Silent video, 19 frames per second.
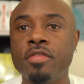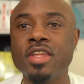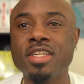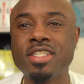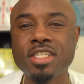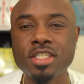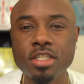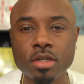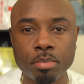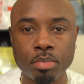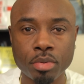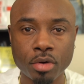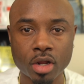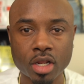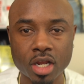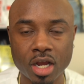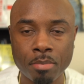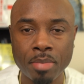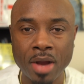This is a
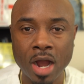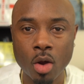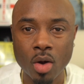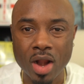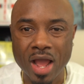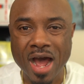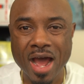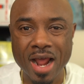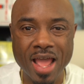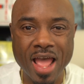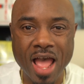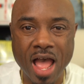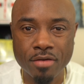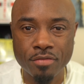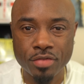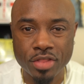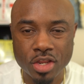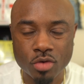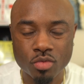book about how to
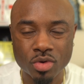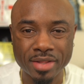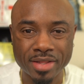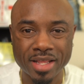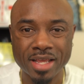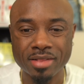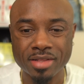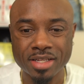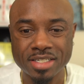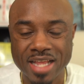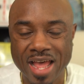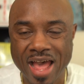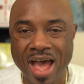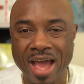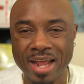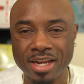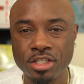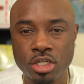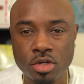have the relentless
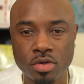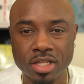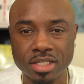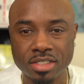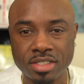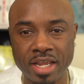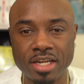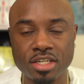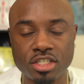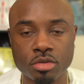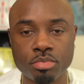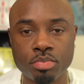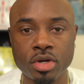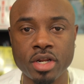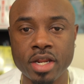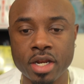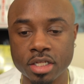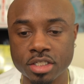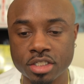attitude it takes to
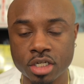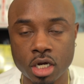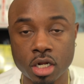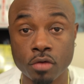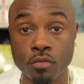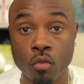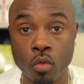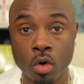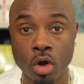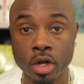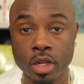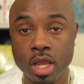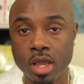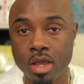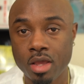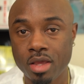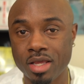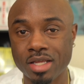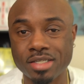put in a ton of work
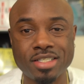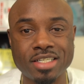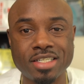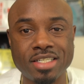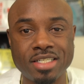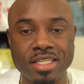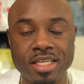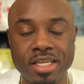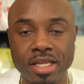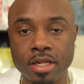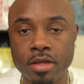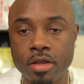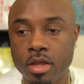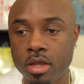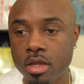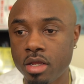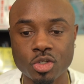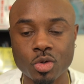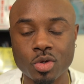and succeed.
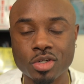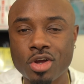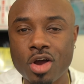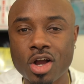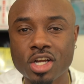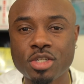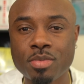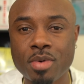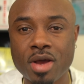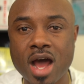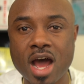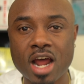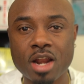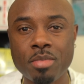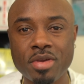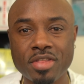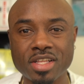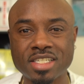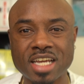So it talks about how to
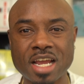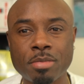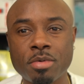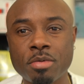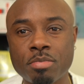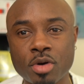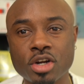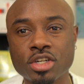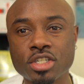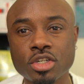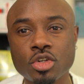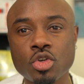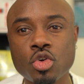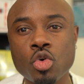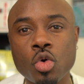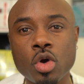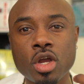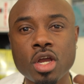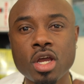be the type of person
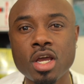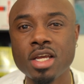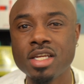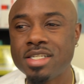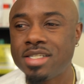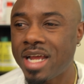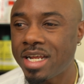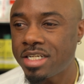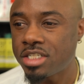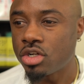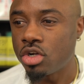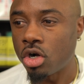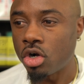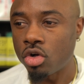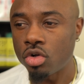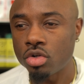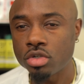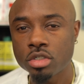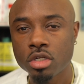who sets
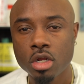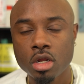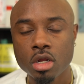goals,